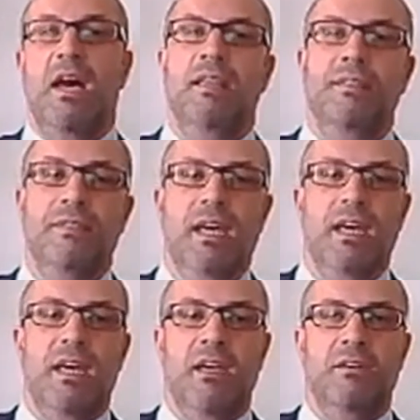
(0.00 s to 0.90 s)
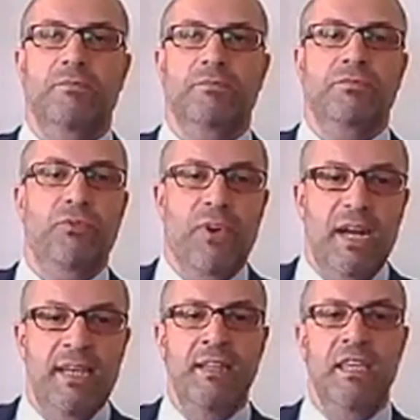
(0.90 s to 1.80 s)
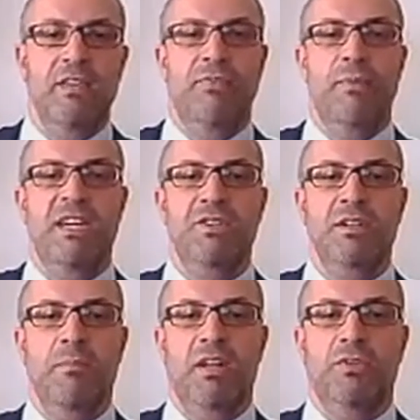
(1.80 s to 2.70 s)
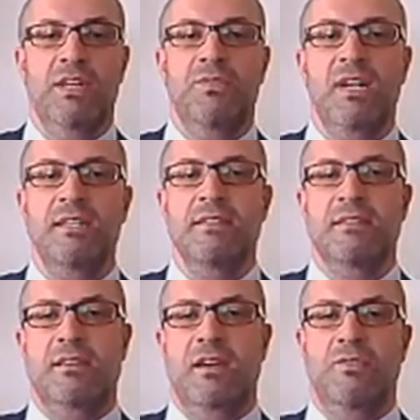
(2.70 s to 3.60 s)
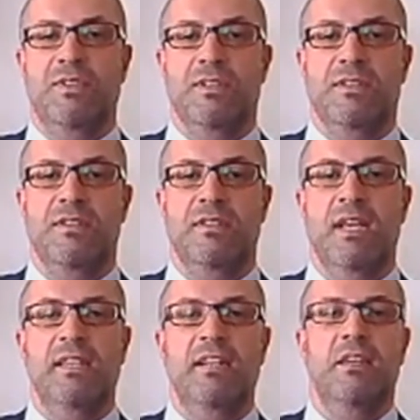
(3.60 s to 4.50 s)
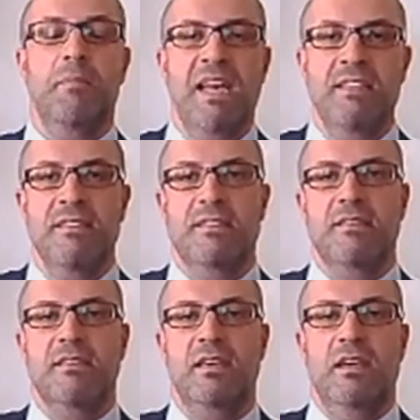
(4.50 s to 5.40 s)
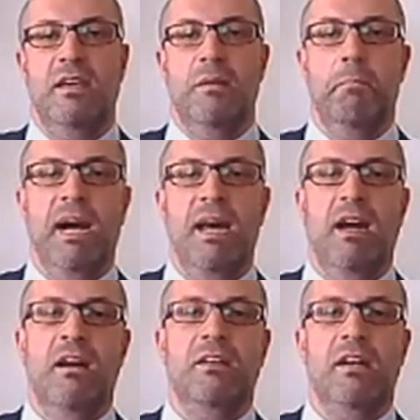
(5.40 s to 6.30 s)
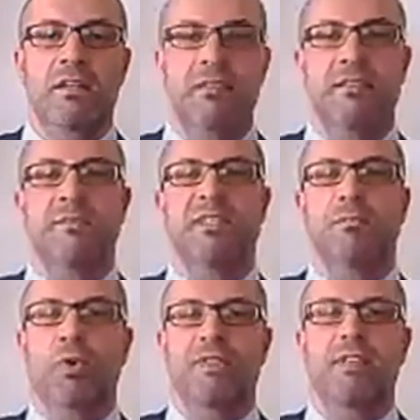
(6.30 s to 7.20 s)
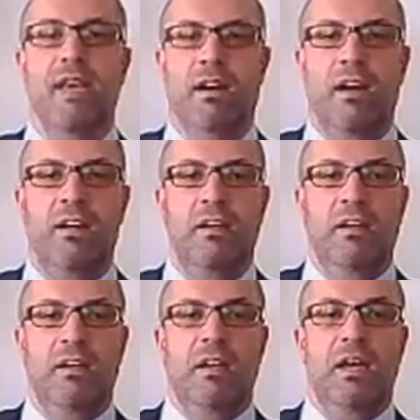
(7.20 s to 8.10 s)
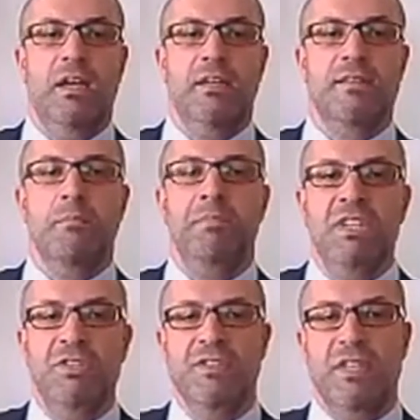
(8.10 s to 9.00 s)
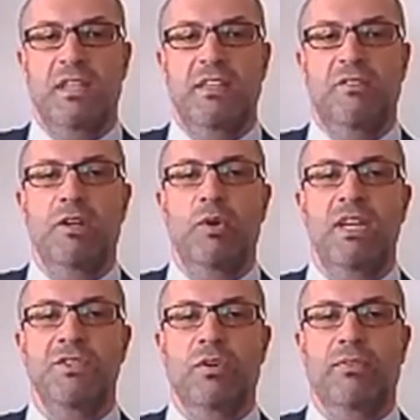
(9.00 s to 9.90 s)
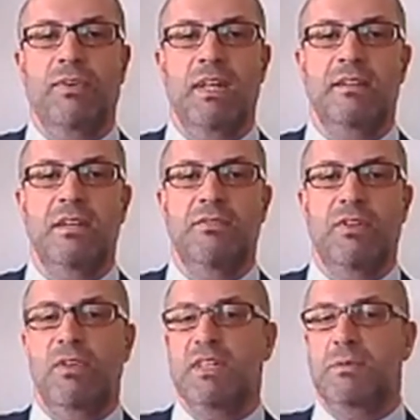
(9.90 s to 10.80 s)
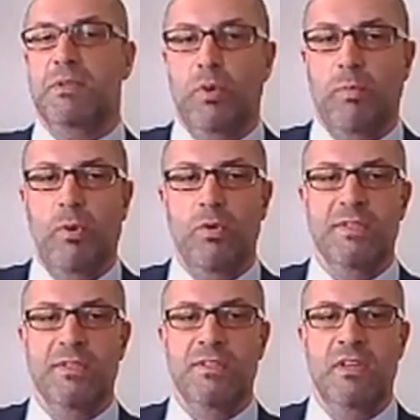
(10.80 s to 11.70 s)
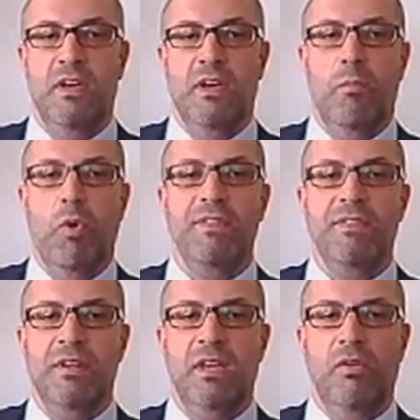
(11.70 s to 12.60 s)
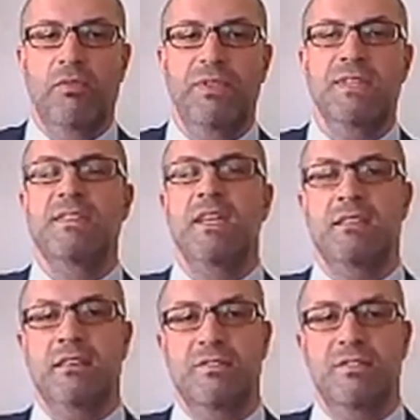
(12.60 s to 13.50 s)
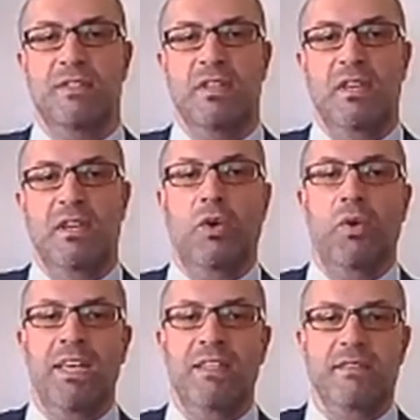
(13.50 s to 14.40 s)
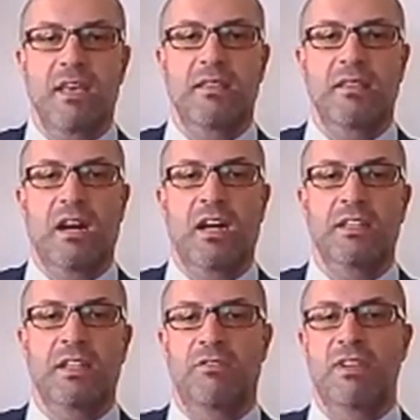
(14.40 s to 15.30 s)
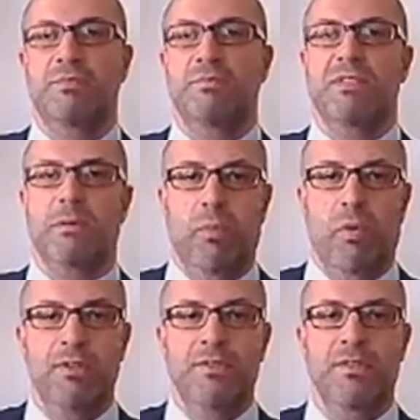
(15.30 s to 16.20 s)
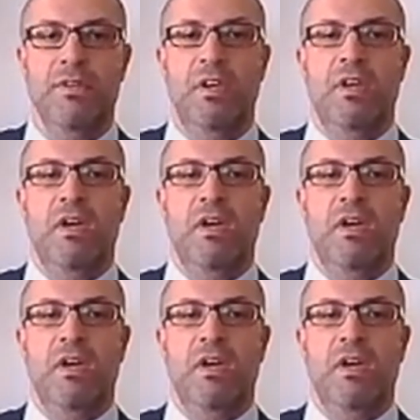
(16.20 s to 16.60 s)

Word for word: And um, finally, if you mention about the advisory services that are demanded by our customers, mostly are uh, submissions and evaluation of alternative investment proposals, monitoring of incentives, grants, and other investment supports,